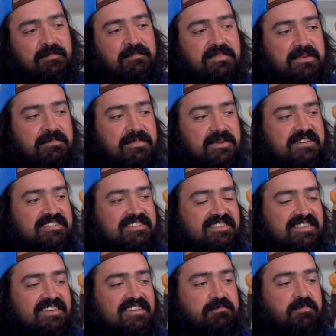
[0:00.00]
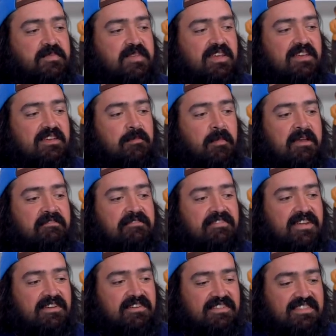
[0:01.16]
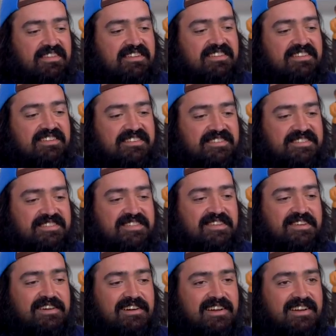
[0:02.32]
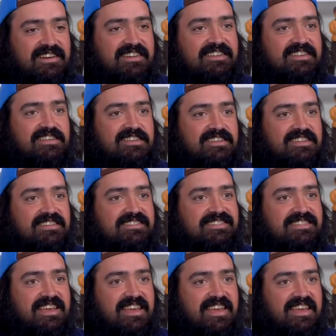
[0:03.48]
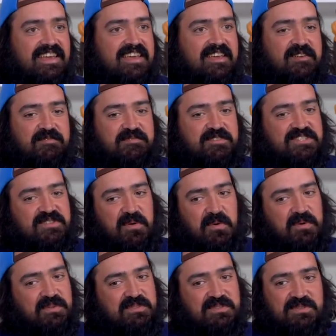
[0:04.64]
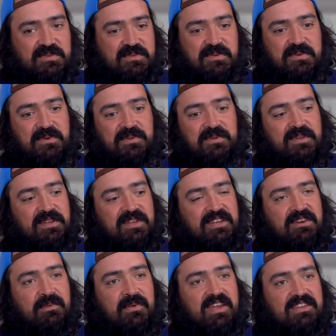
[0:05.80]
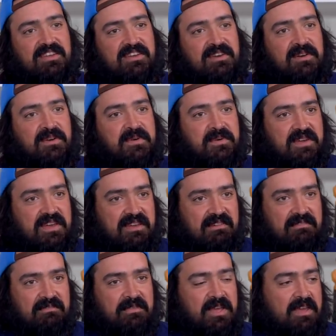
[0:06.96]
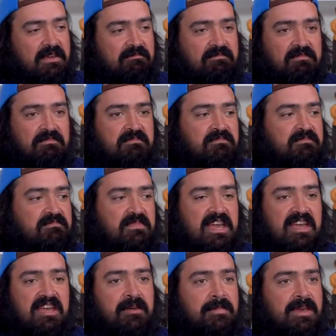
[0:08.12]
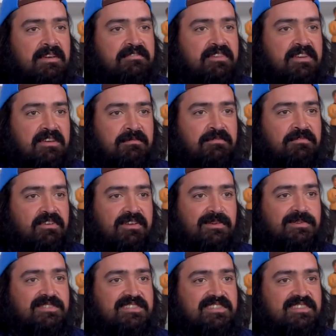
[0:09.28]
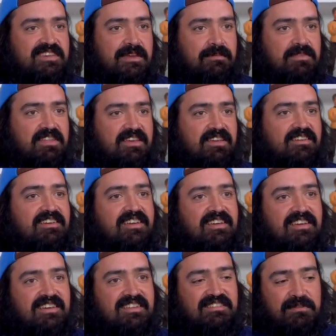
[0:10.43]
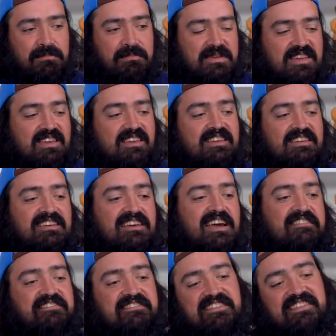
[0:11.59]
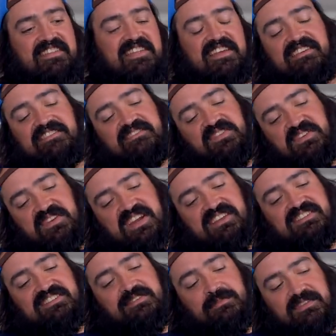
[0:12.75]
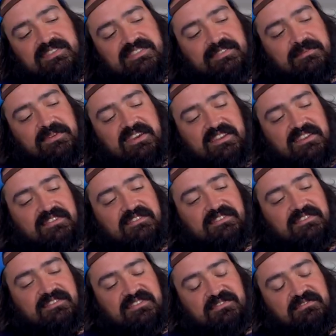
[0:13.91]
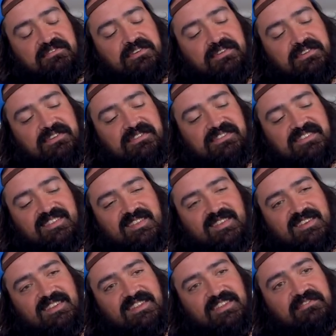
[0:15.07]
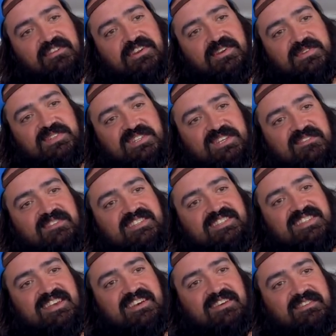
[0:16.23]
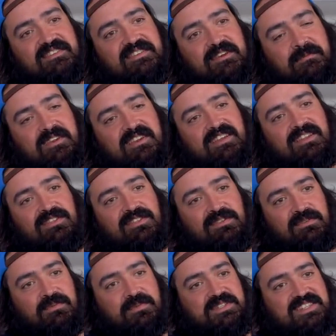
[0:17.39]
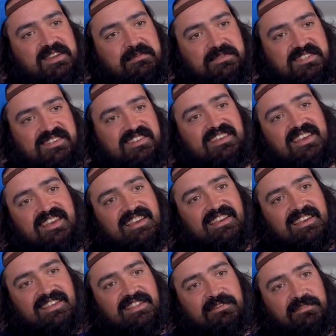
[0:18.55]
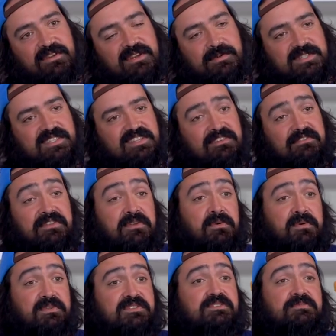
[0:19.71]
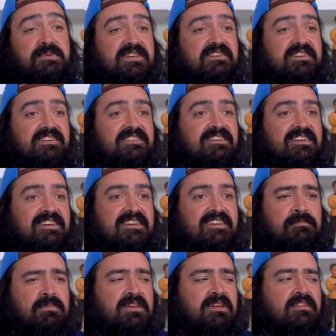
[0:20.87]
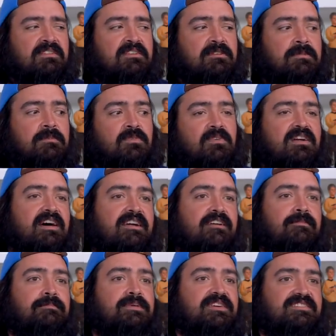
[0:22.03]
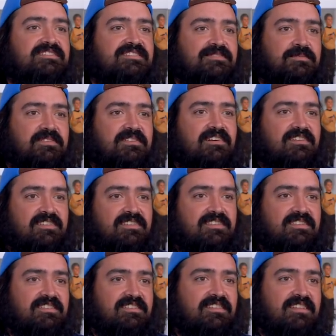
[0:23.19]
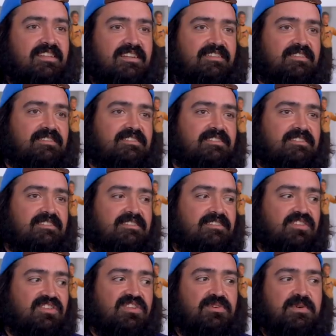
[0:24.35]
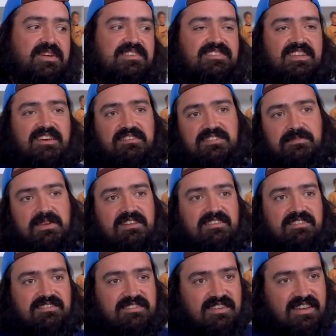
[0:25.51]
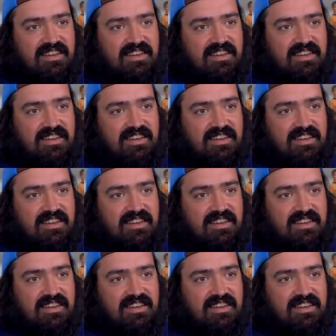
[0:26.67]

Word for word: Me personally, my favorite thing to use in the garden is a just old school radio, AM FM frequency type thing to me, I feel like there has to be some kind of voodoo to the, the frequency of the sound coming in through reception and the frequency of an old speaker being a little bit more higher pitched, we'll call it, than a lot of the, the, the new age style speakers.